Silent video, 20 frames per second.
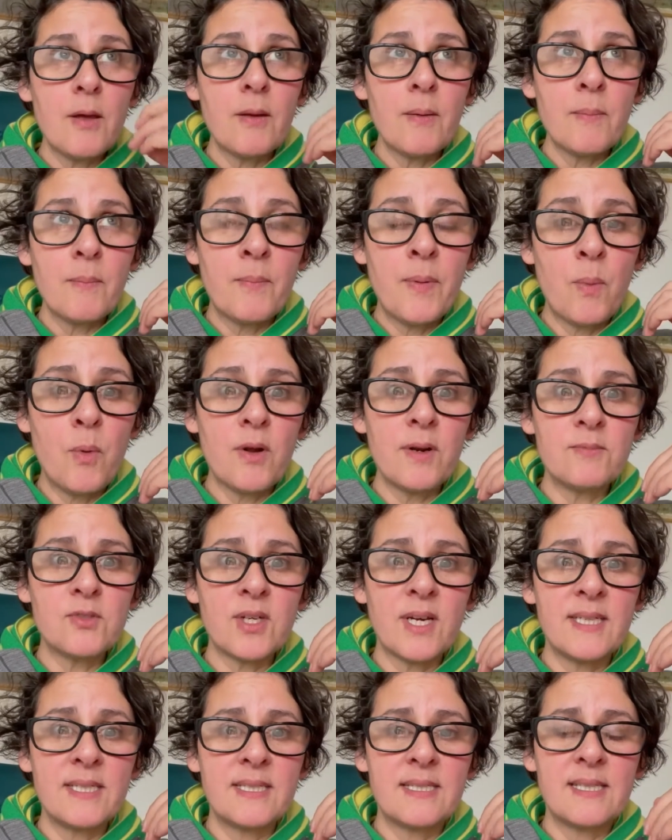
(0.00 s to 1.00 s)
But what I'm
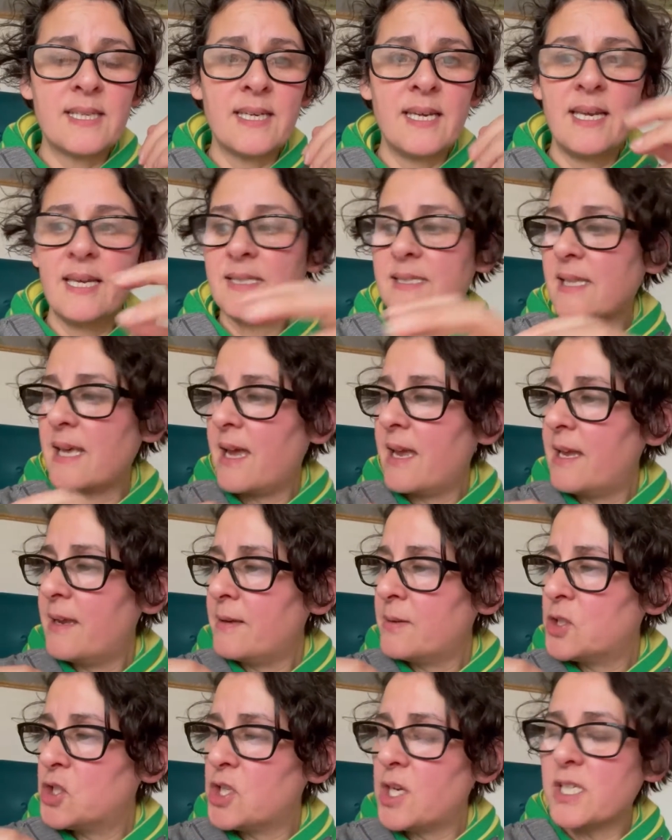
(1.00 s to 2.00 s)
trying to say is that
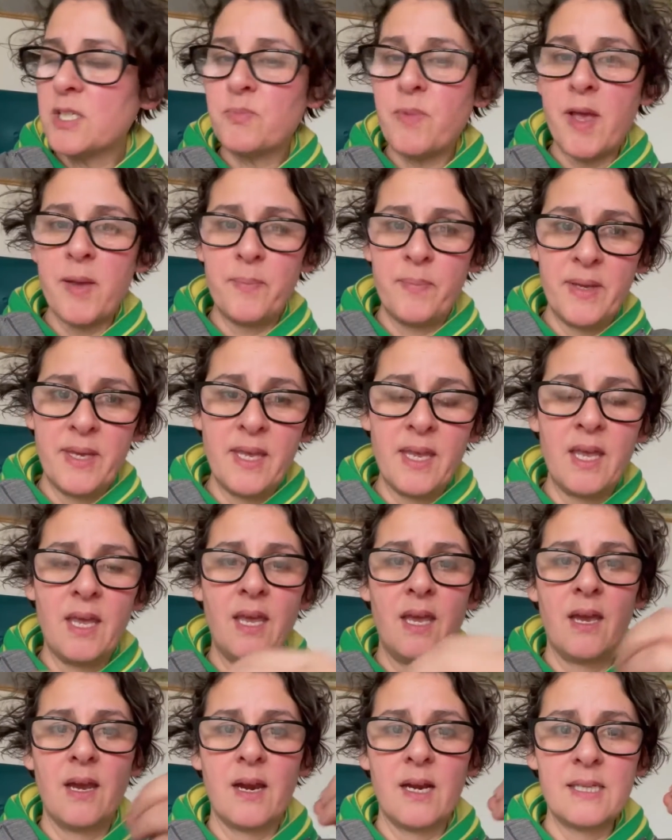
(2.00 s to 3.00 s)
just by being
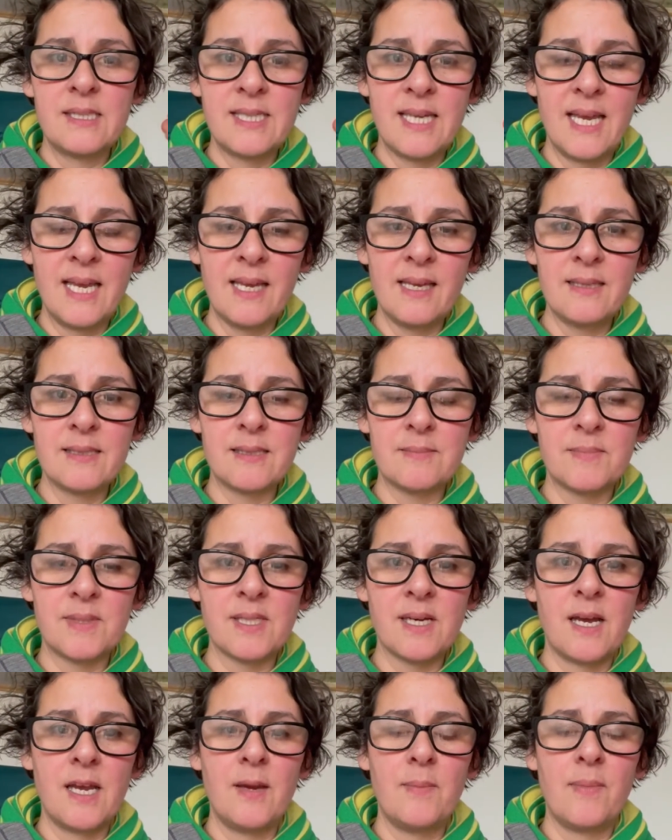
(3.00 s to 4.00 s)
here, taking some
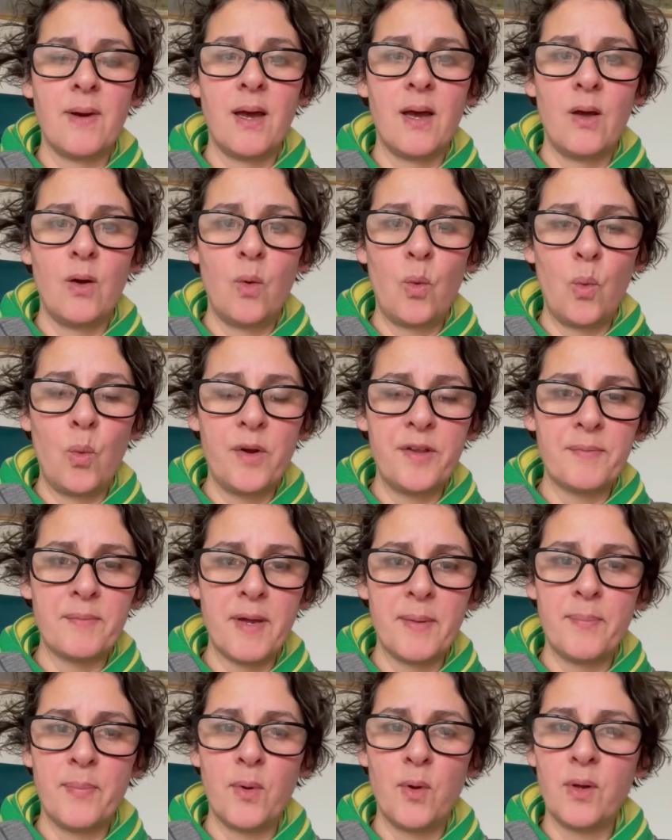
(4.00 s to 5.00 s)
time out with
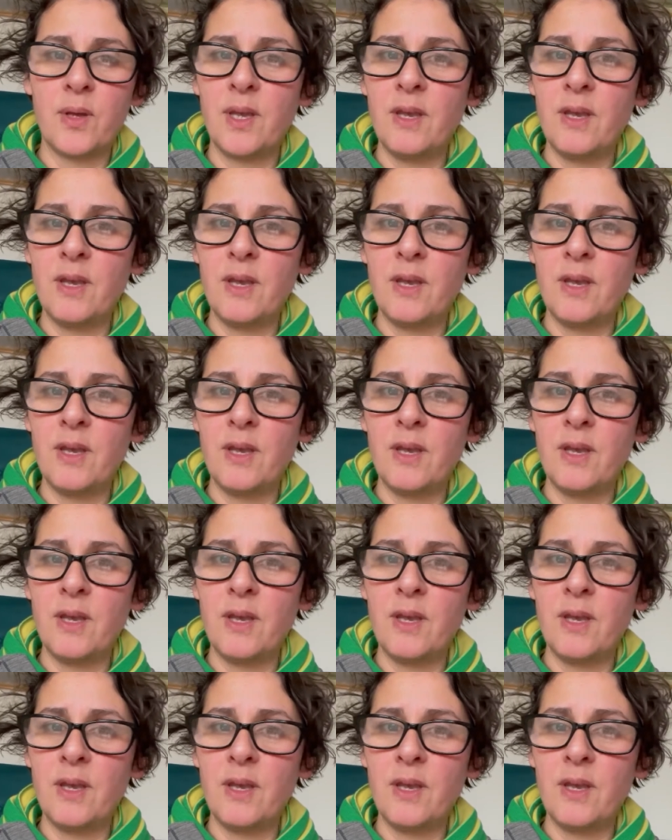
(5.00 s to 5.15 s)
my book,